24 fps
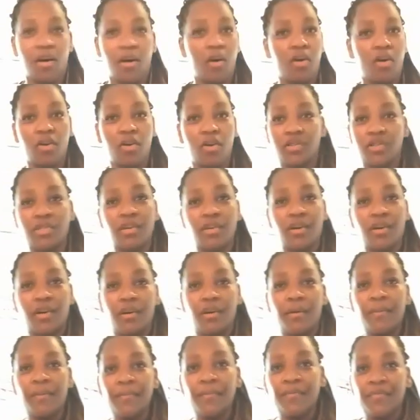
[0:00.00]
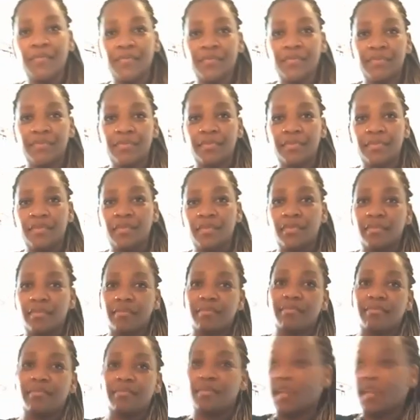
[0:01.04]
also
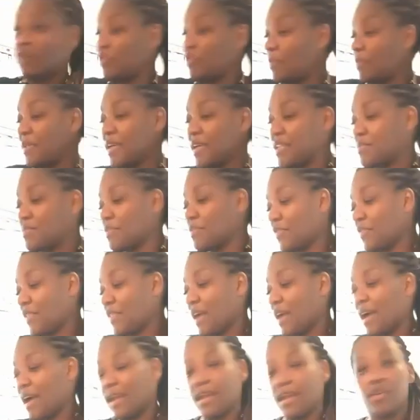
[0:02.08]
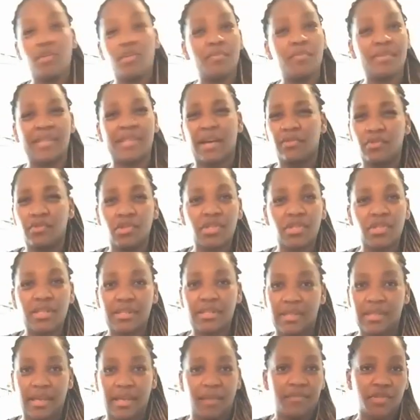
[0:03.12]
a replacement for that, and it comes out just the
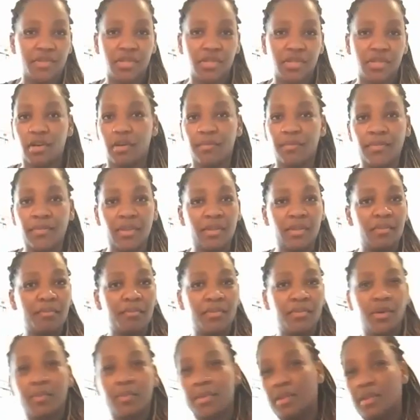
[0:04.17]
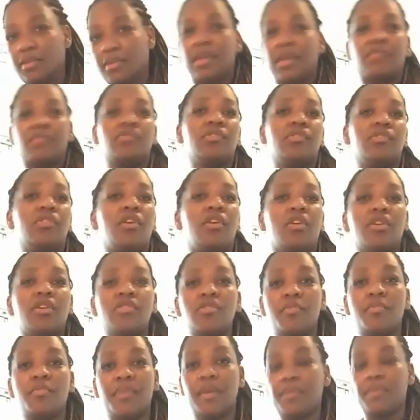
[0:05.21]
same. So buttermilk, natural yogurt.
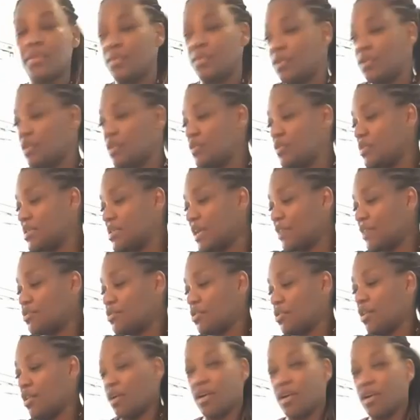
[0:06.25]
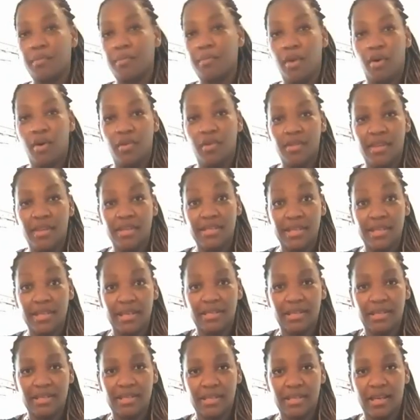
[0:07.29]
Some people will use natural yogurt more in their
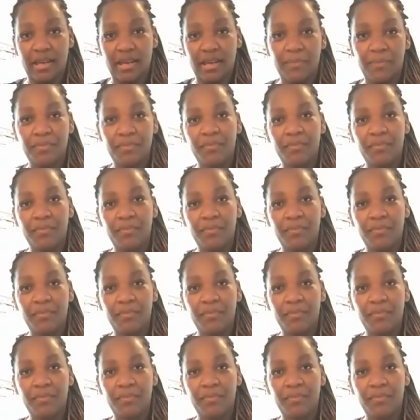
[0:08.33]
day-to-day